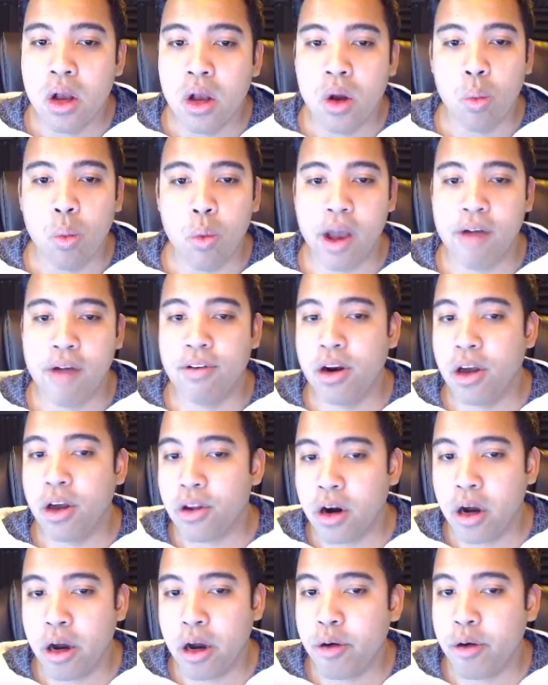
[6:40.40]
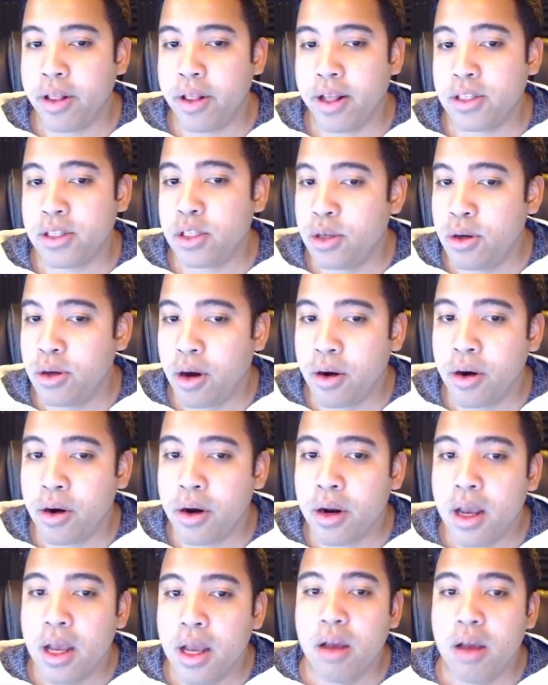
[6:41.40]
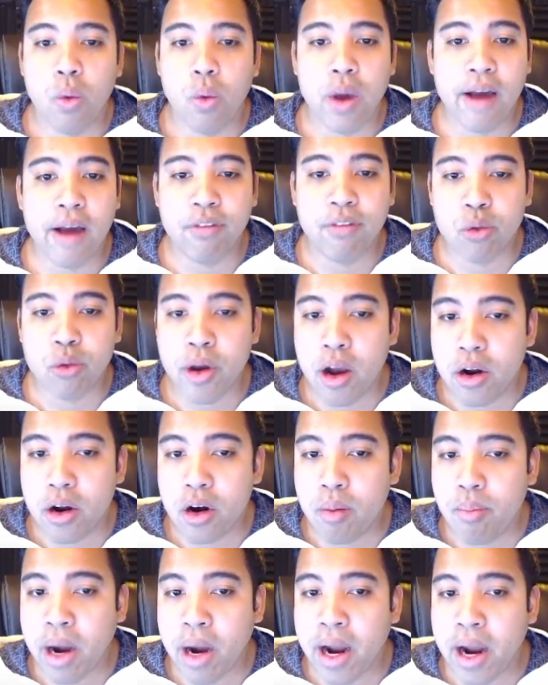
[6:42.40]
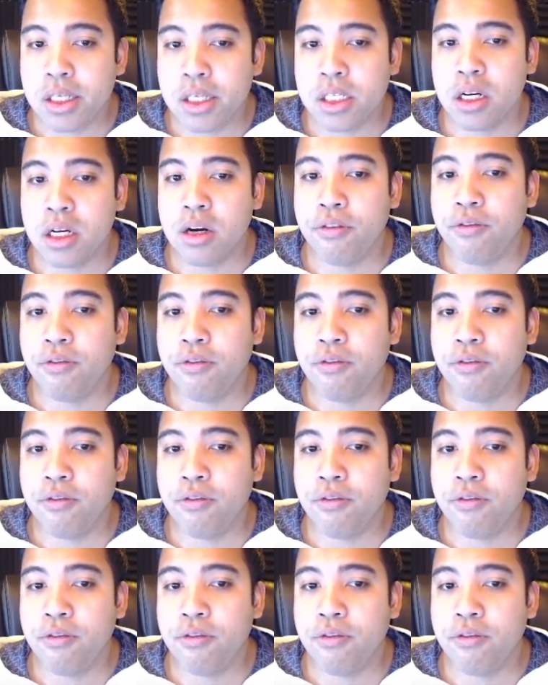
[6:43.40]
We have another 100. That's 200. We have 300 buyers here,